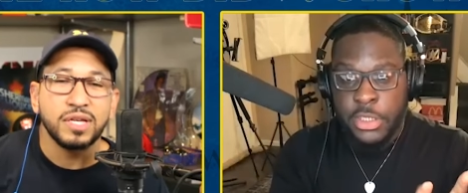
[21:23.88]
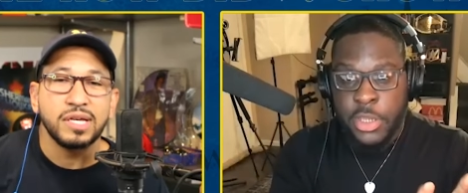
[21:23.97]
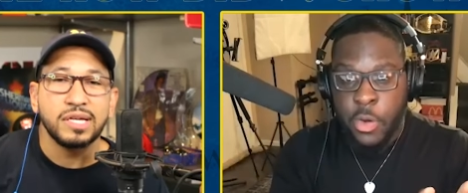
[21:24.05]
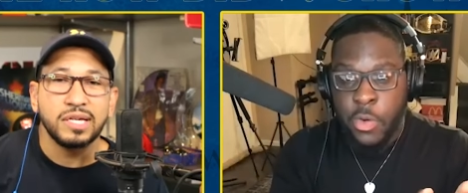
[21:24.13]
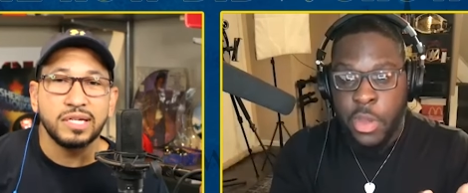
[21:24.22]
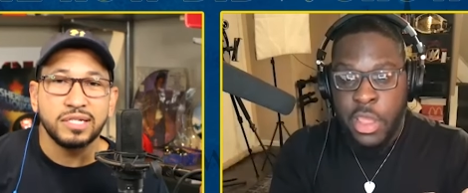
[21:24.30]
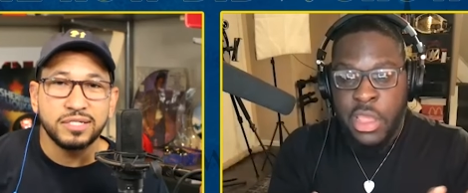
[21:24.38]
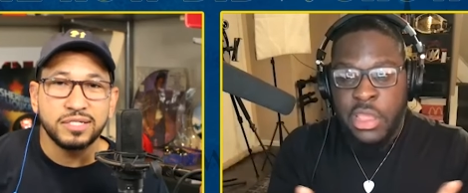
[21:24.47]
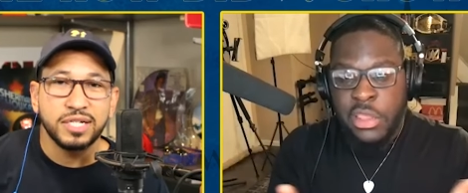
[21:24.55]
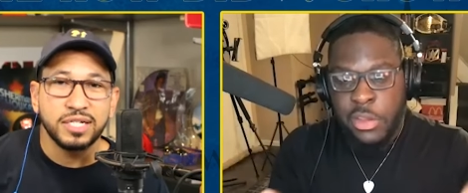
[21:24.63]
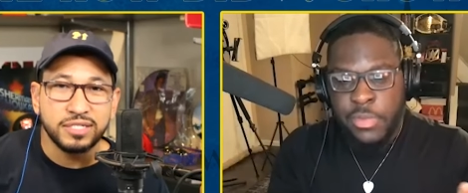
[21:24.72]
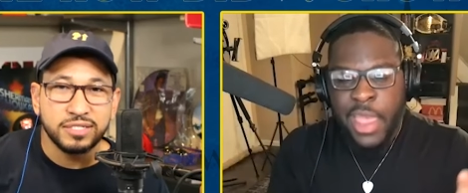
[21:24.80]
Speaker 1: So yeah,
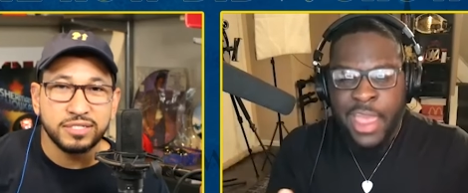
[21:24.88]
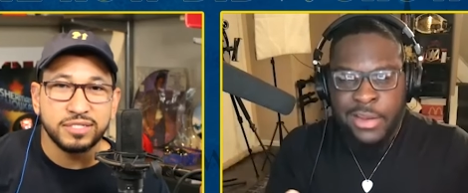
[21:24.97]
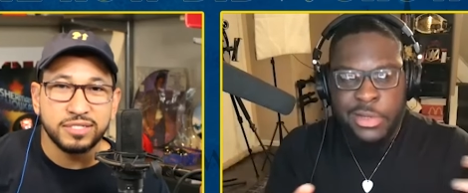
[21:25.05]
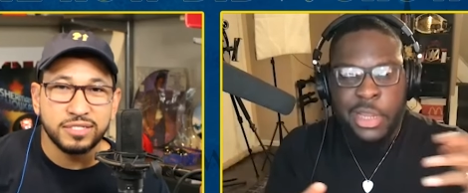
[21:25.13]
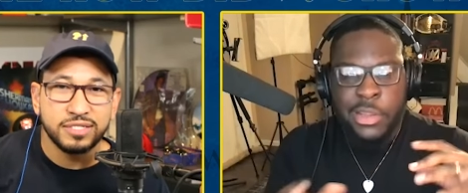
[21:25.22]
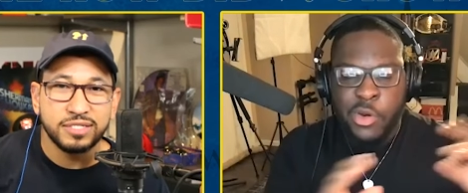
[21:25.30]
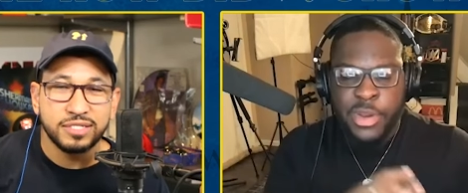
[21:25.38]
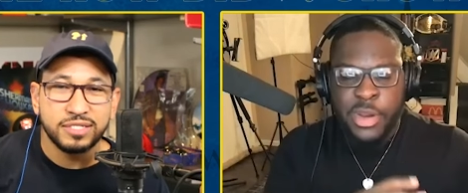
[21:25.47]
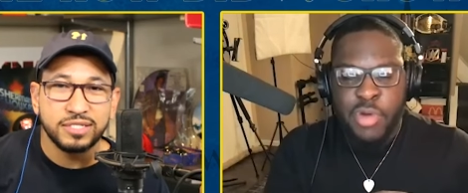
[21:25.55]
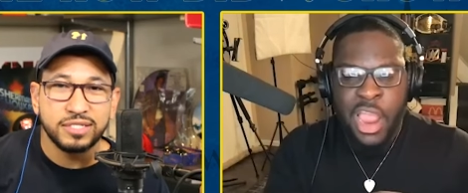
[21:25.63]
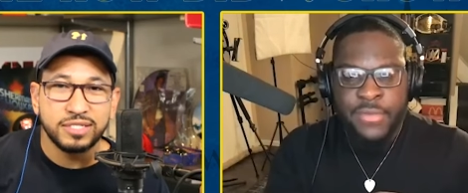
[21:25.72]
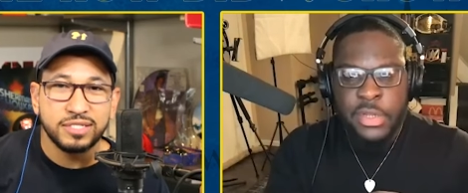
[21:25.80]
okay. you had a little bit of
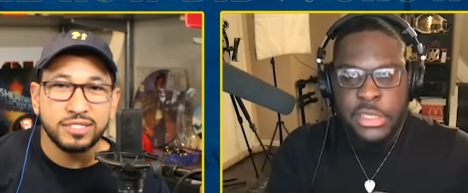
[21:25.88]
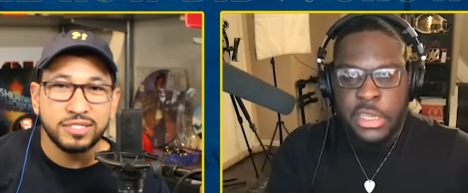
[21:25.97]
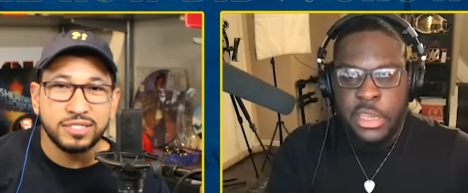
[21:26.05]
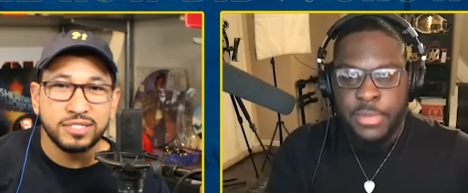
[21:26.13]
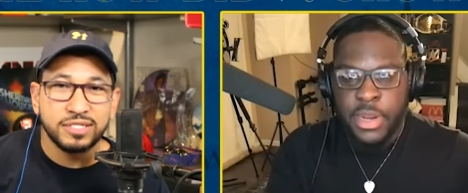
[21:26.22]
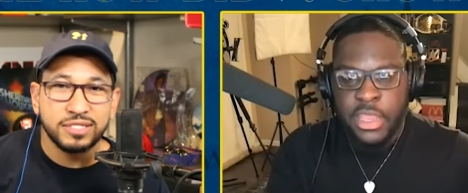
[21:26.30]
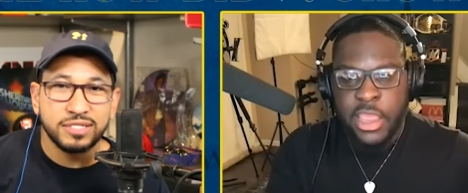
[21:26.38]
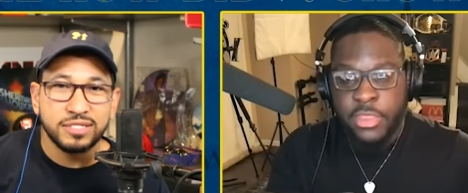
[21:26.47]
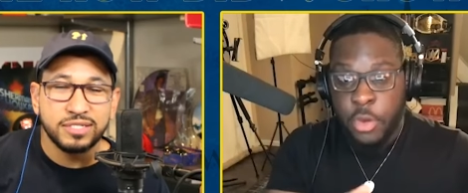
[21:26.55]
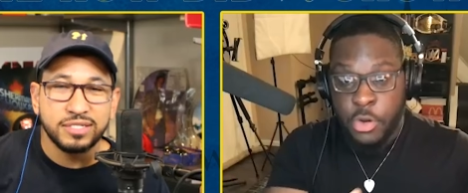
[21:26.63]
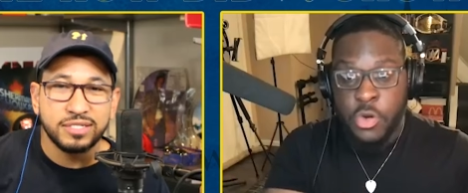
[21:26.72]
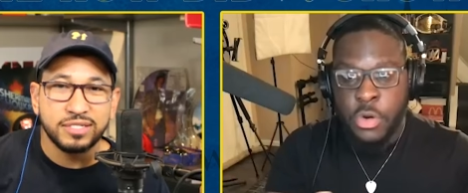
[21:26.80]
privacy, but again,
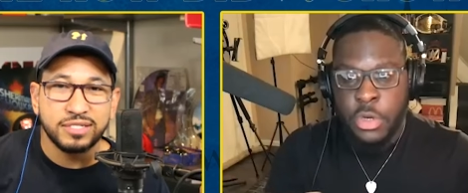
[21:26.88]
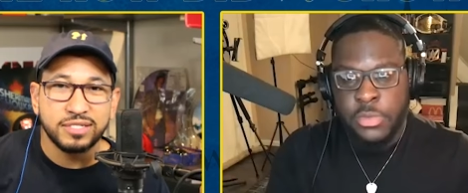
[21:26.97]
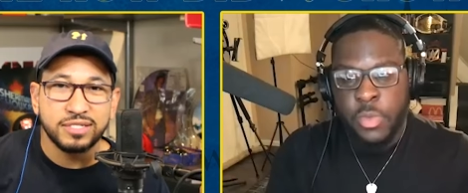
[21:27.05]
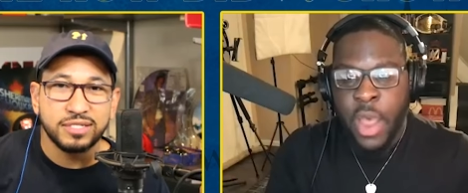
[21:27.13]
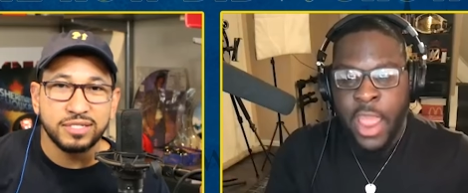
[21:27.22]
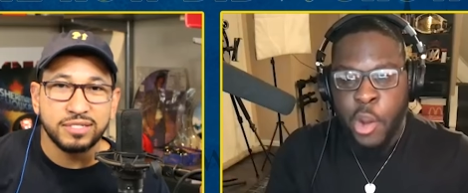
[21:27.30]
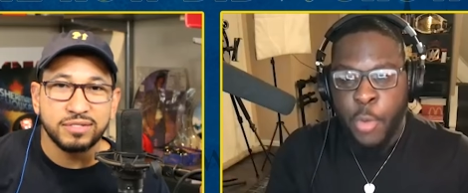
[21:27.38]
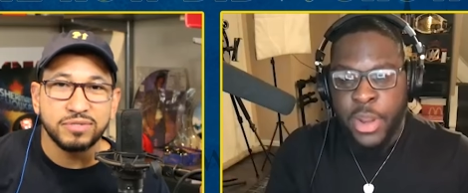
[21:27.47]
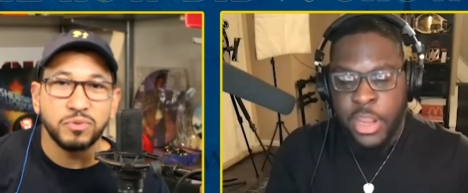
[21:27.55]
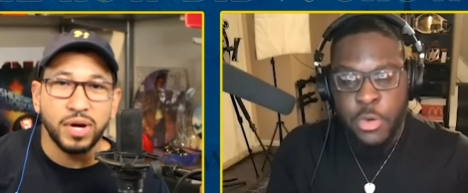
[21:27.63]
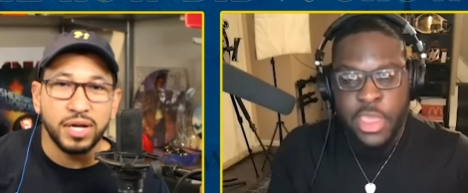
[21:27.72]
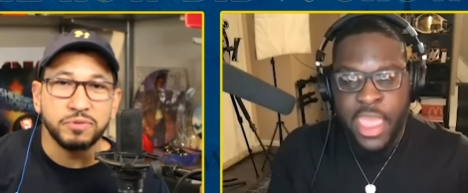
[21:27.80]
your door is wide open.
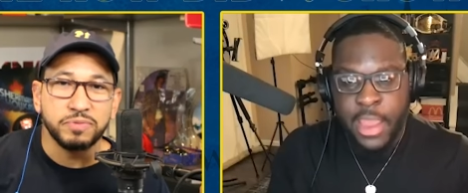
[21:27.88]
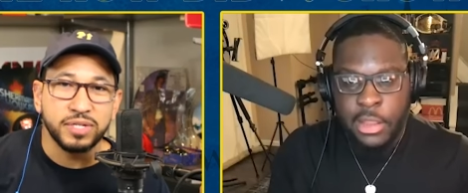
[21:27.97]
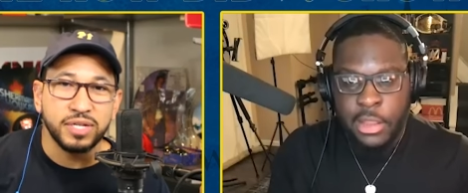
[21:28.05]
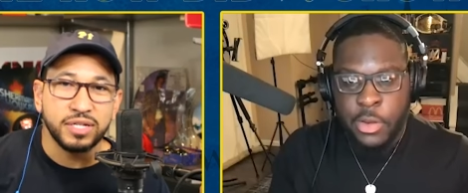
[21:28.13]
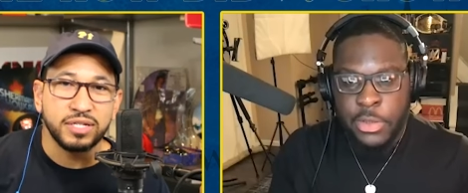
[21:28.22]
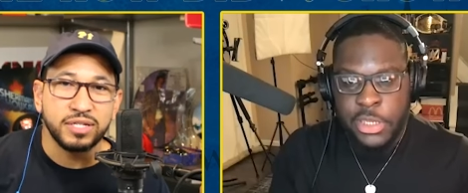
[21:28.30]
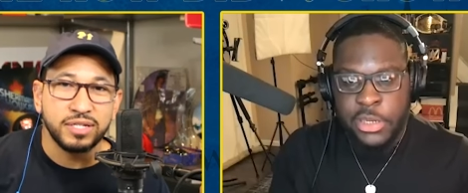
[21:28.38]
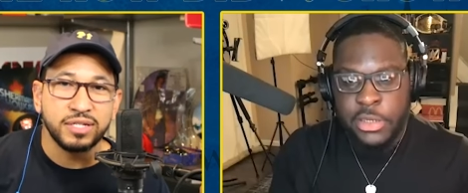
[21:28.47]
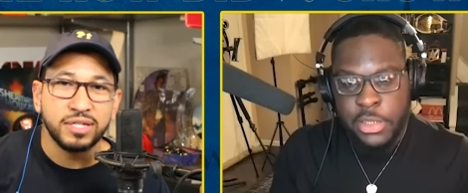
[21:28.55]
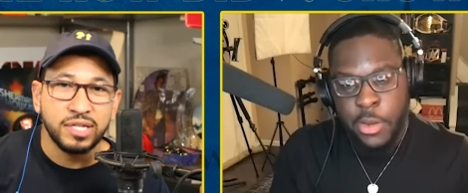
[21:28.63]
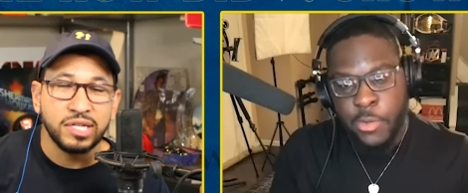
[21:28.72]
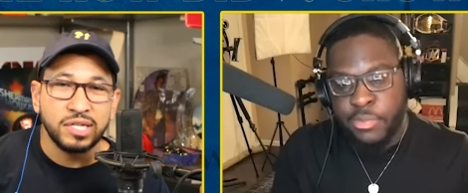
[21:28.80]
Wide you can't open, close yeah. it.
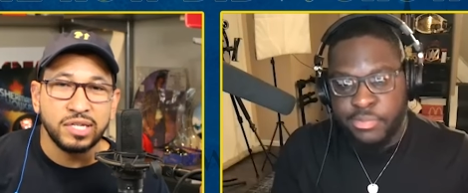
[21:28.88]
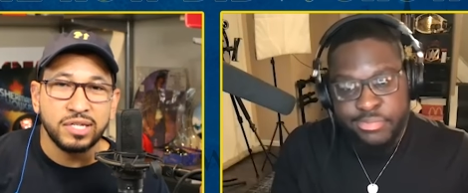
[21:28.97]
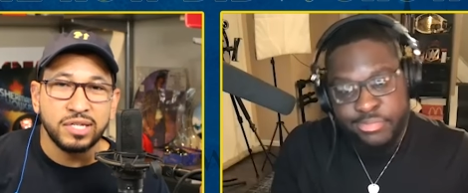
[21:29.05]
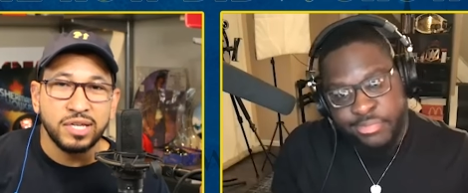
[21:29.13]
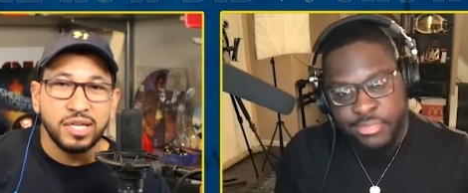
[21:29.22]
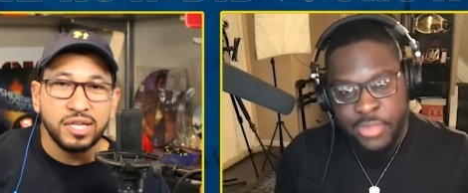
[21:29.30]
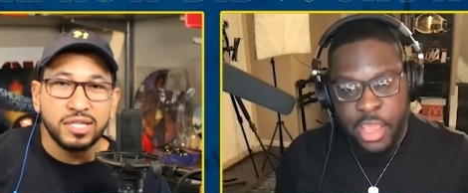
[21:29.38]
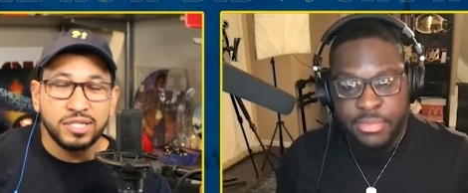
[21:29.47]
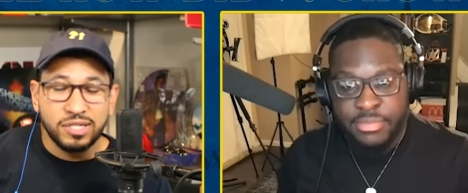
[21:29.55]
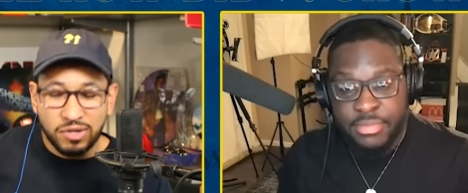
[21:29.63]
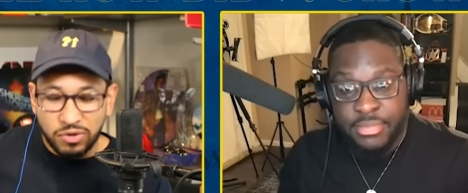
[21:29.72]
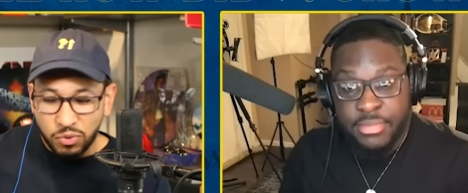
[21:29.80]
So. Yeah.
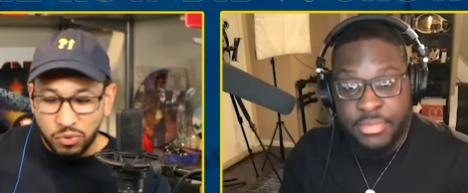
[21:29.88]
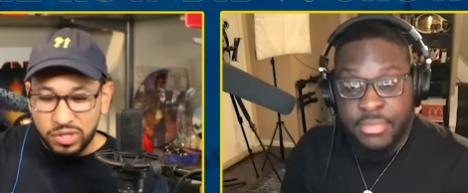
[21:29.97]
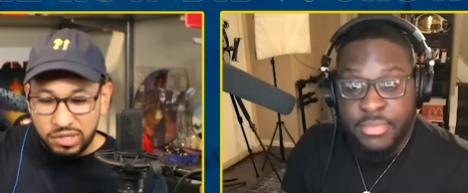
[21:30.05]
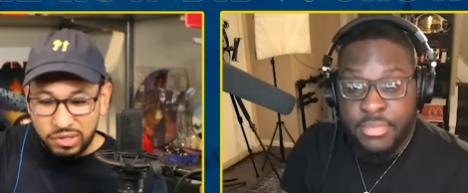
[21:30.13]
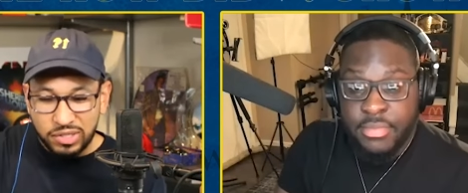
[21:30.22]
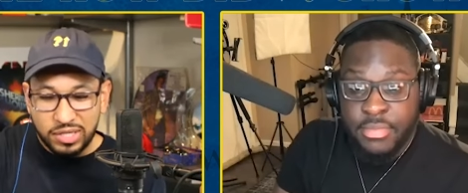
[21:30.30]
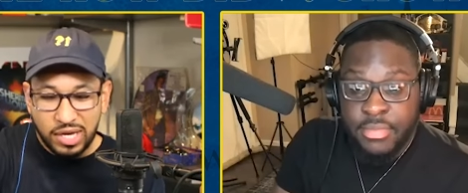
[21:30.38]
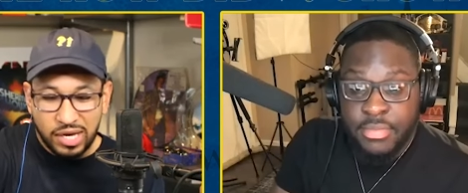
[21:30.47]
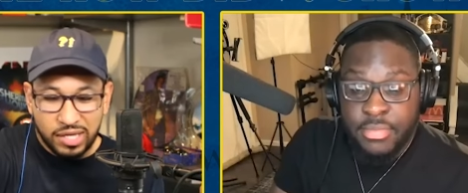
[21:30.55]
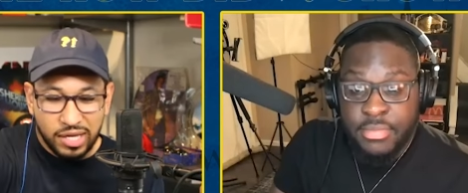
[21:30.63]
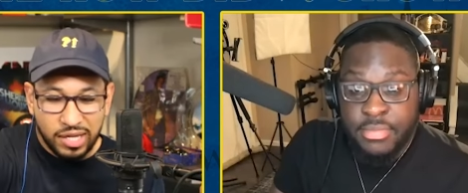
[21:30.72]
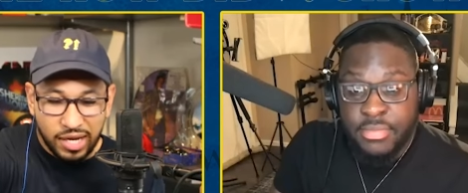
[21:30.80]
Speaker 2: So would you say
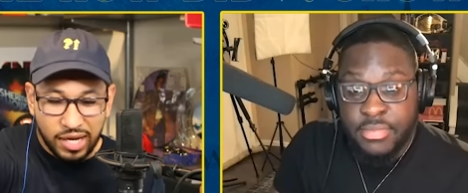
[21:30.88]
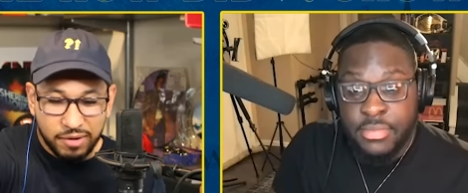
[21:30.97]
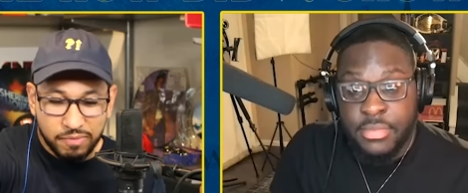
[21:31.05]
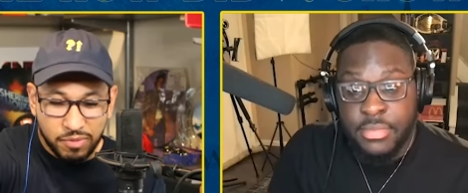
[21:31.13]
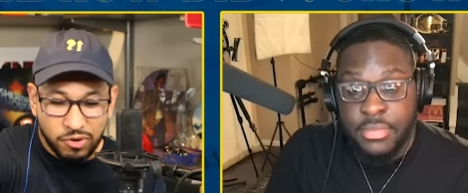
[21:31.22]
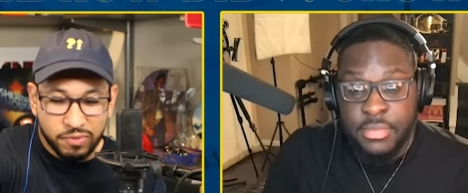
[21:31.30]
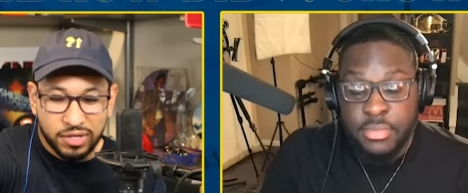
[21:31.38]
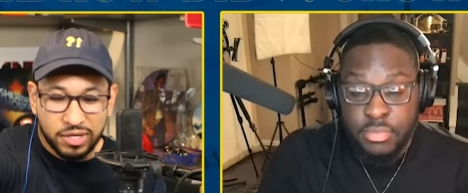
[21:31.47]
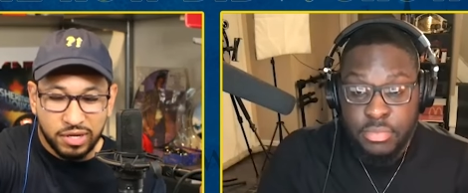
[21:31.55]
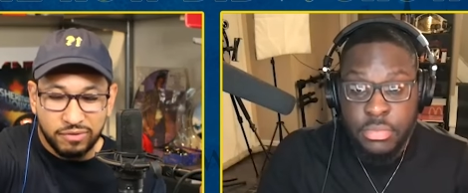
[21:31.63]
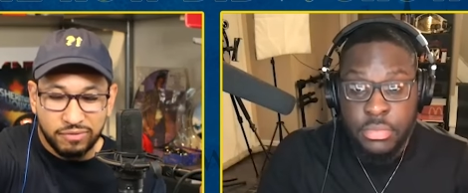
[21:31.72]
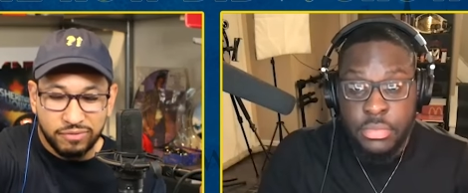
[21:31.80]
that like a moment of